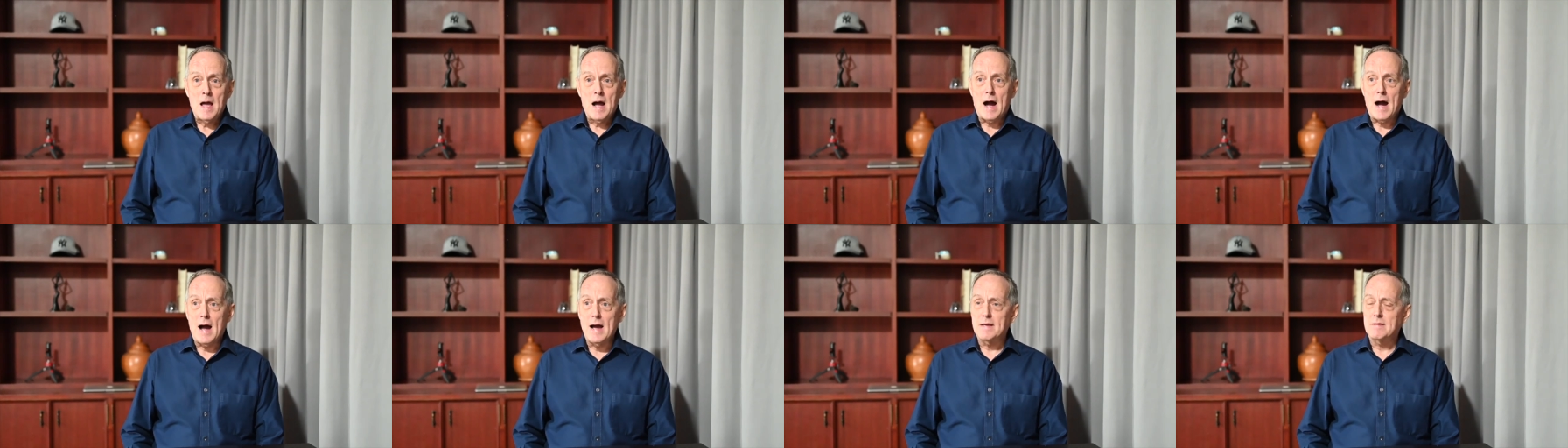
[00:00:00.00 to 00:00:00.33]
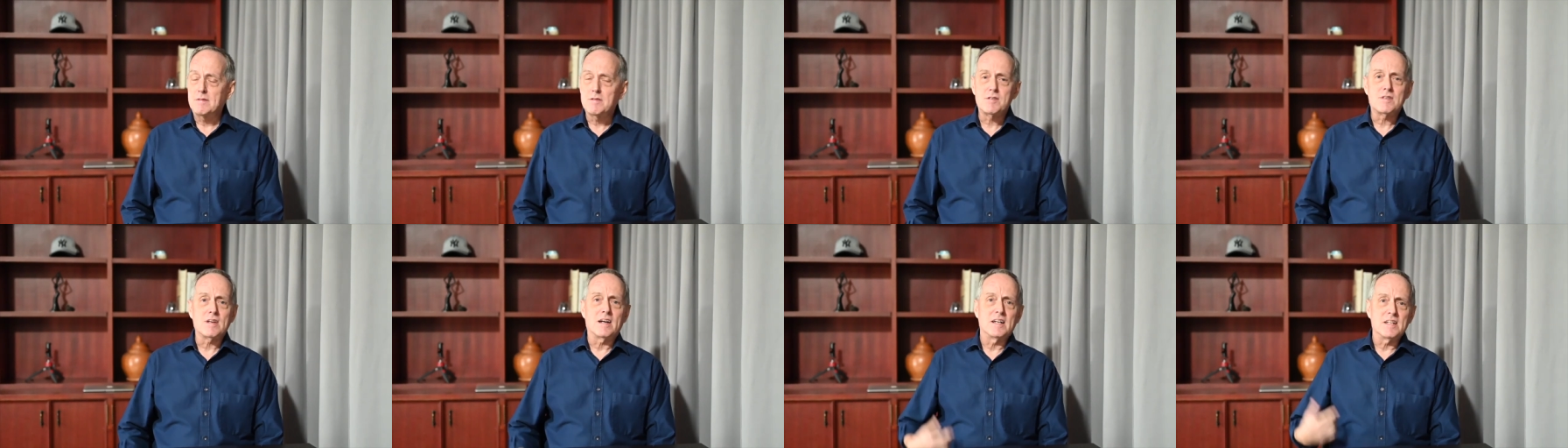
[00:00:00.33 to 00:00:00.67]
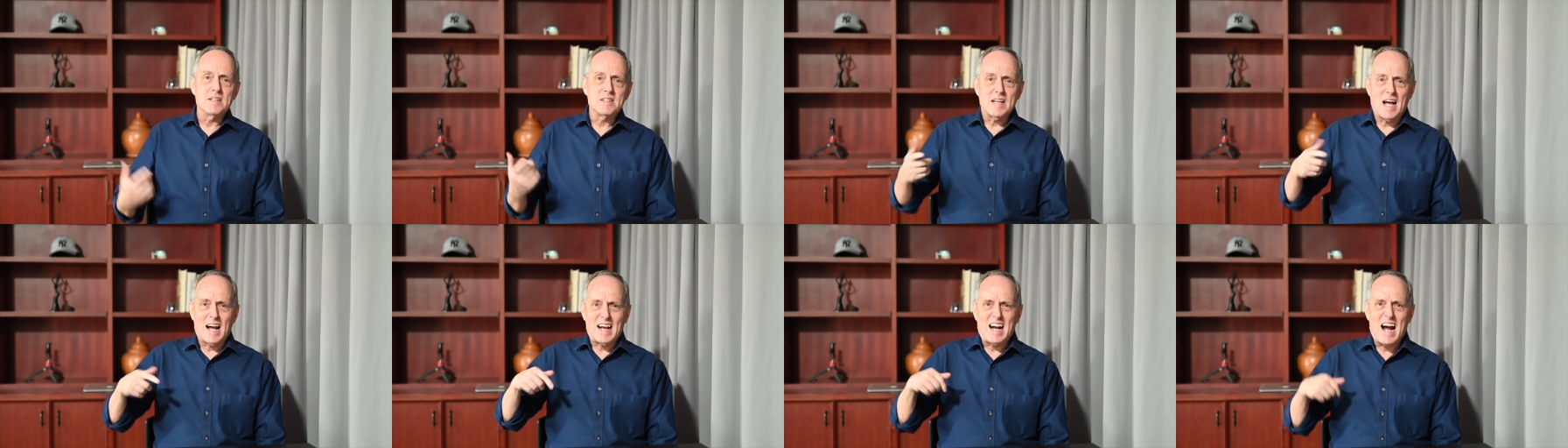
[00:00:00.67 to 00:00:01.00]
I
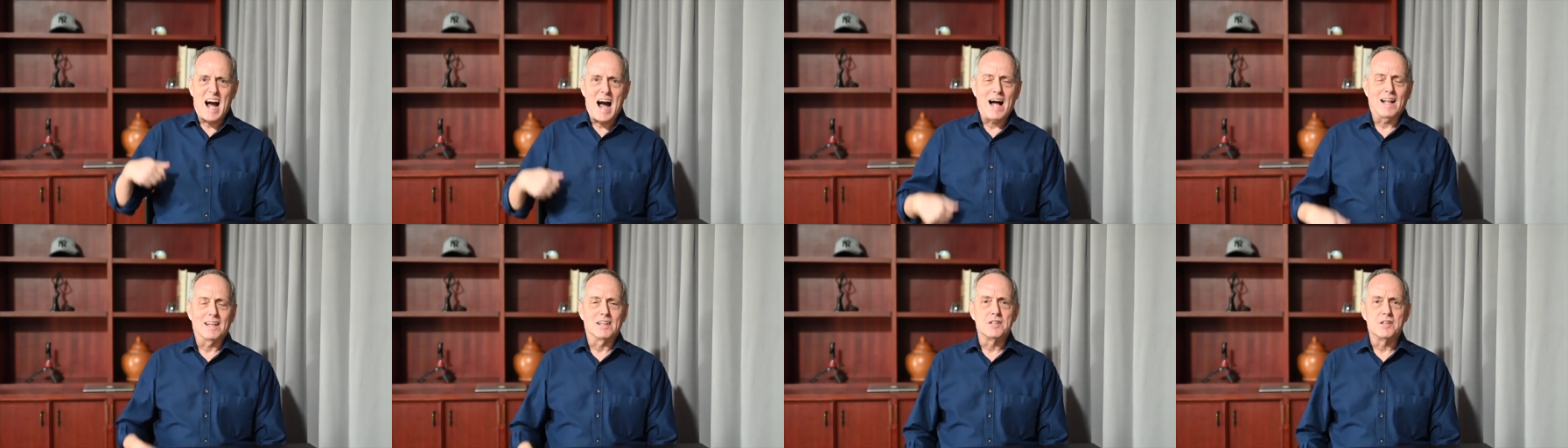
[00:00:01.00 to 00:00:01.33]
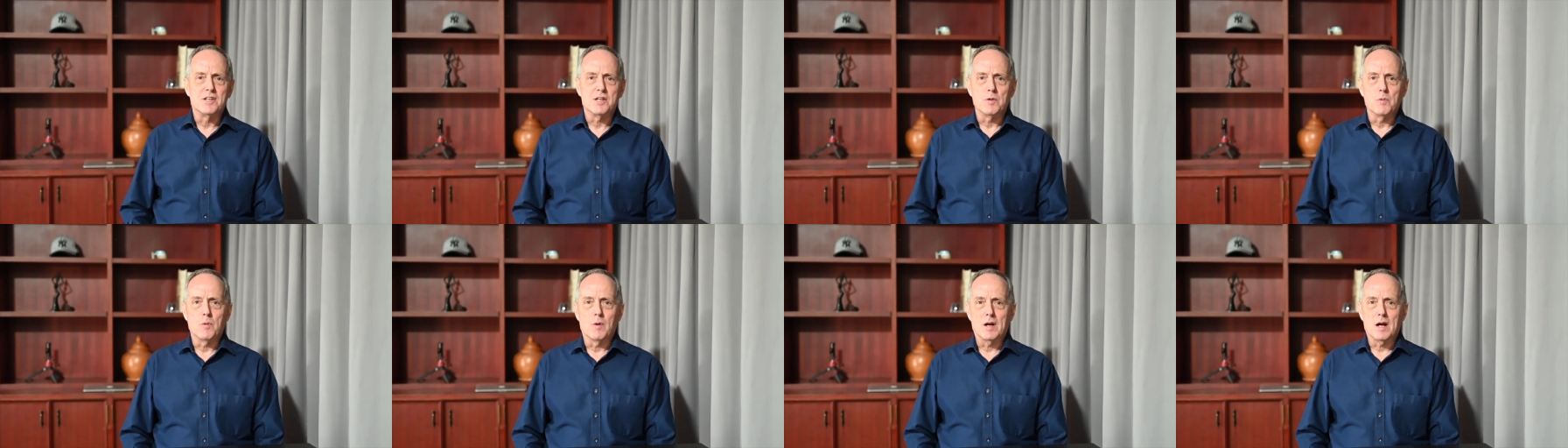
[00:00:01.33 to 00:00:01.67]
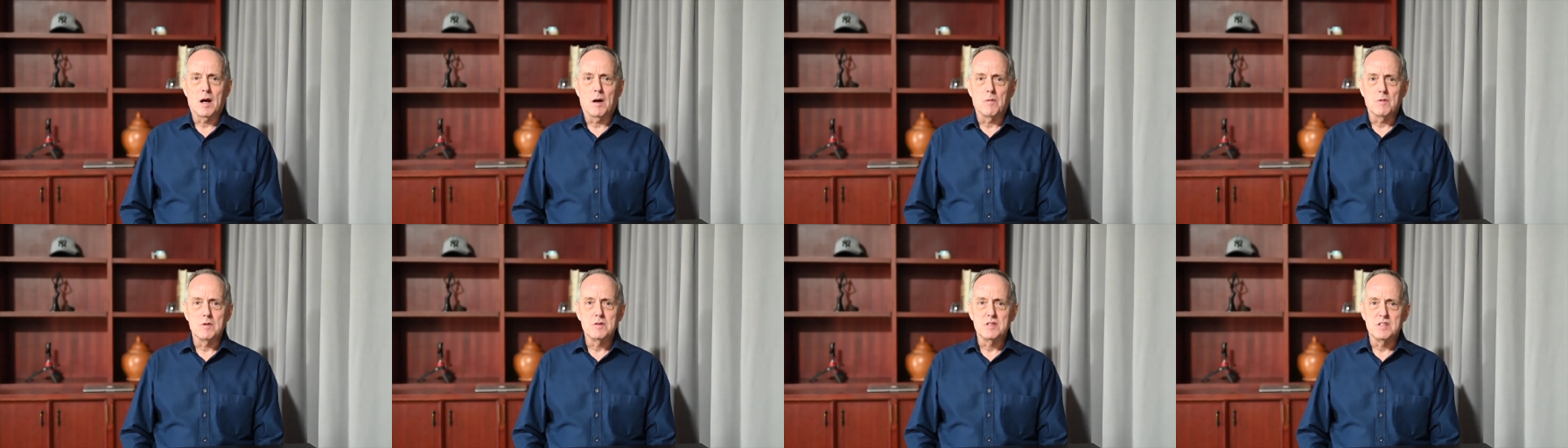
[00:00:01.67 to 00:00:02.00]
studied psychology when
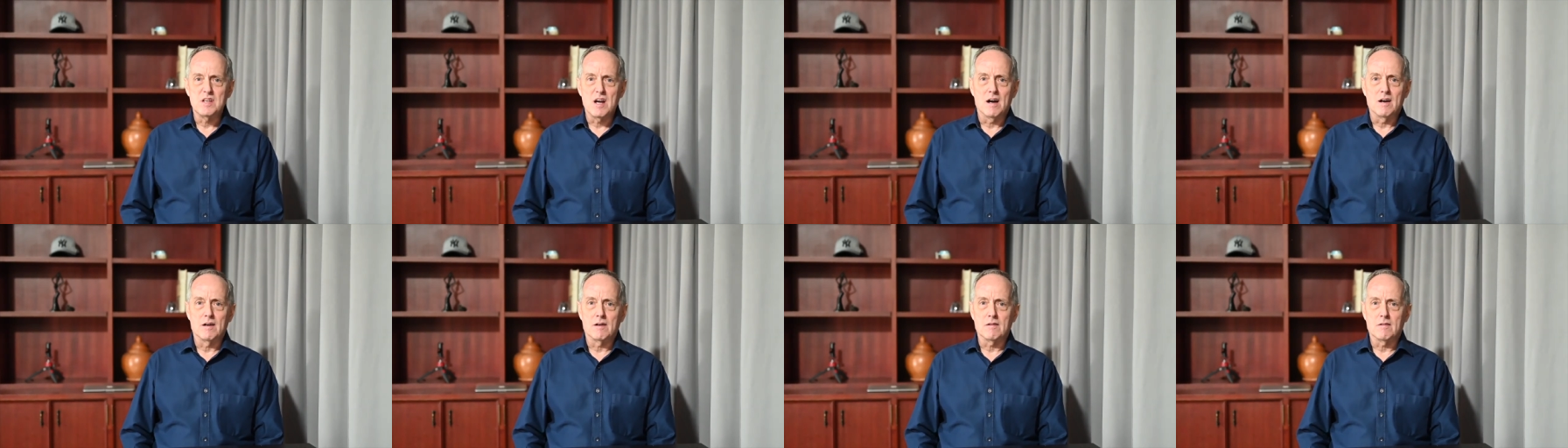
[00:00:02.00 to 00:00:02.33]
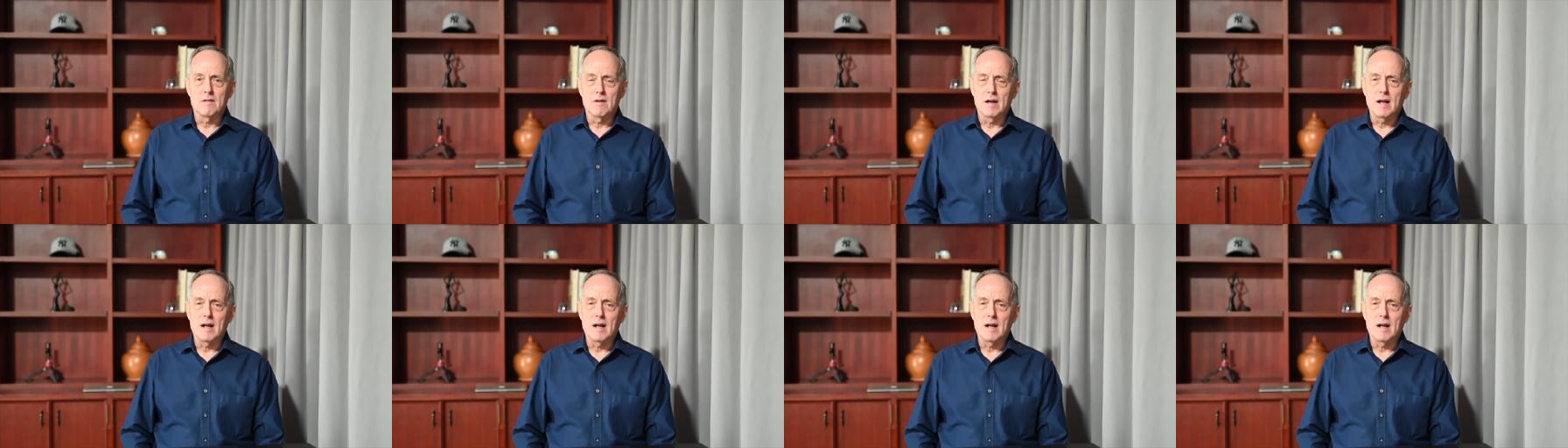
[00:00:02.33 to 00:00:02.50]
I was younger,